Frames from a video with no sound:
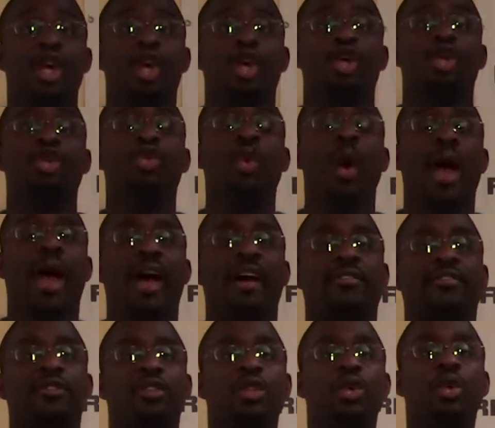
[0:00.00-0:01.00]
you
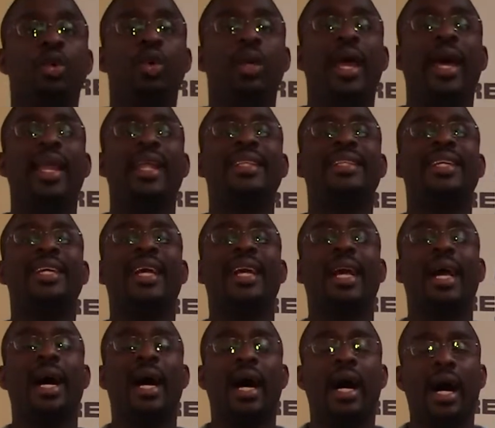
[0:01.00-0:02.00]
have to get it to
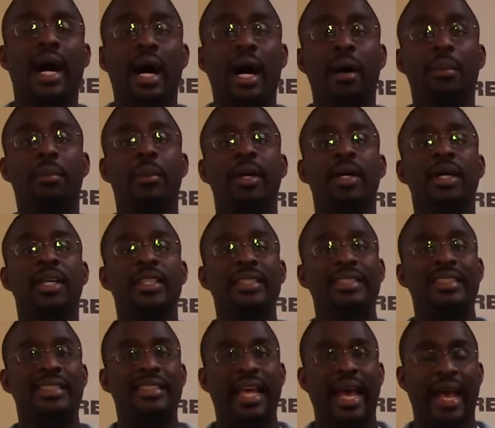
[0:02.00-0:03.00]
calm
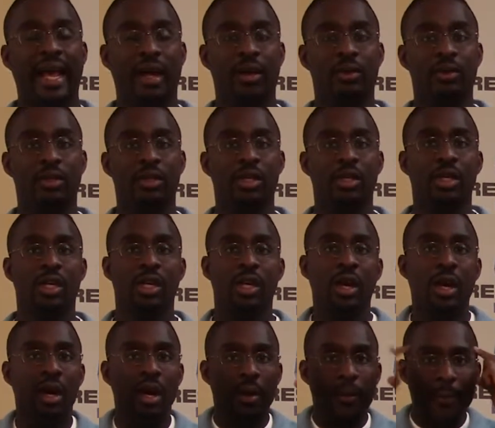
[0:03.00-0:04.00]
down.
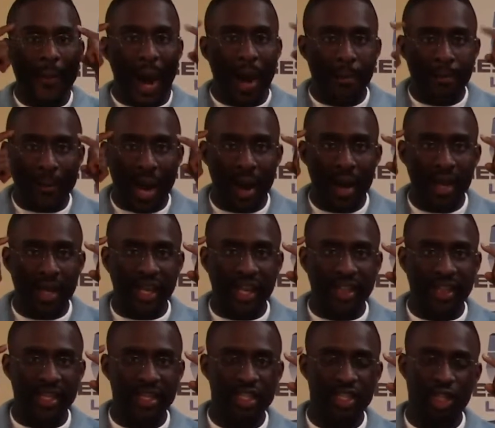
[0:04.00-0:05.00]

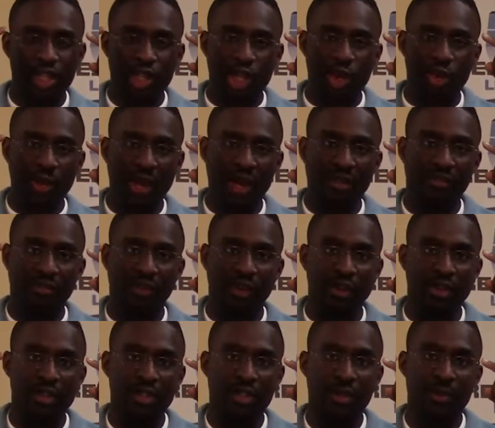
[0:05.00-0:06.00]
Get this to slow down
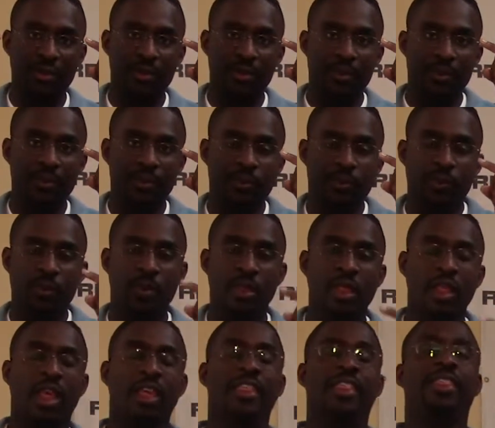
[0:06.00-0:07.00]
first.
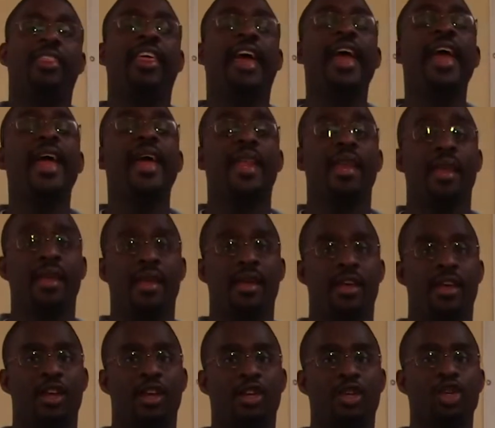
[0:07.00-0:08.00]
Then
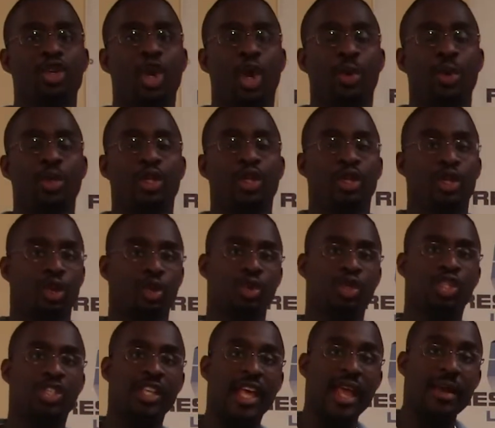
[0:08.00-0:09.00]
you go into
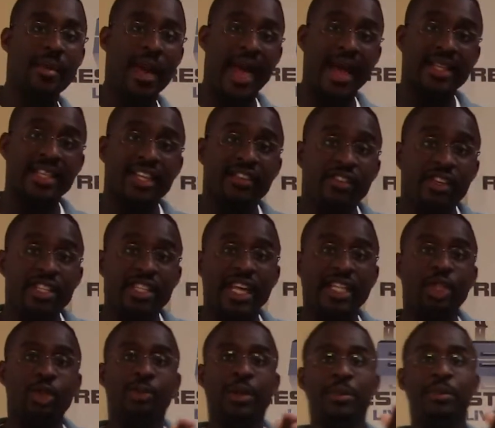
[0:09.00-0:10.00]
those same activities
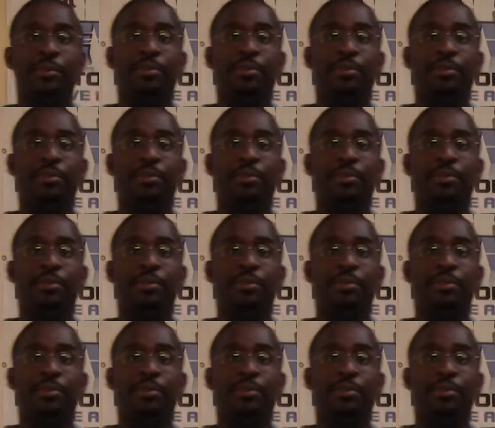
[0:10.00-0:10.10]
that you've been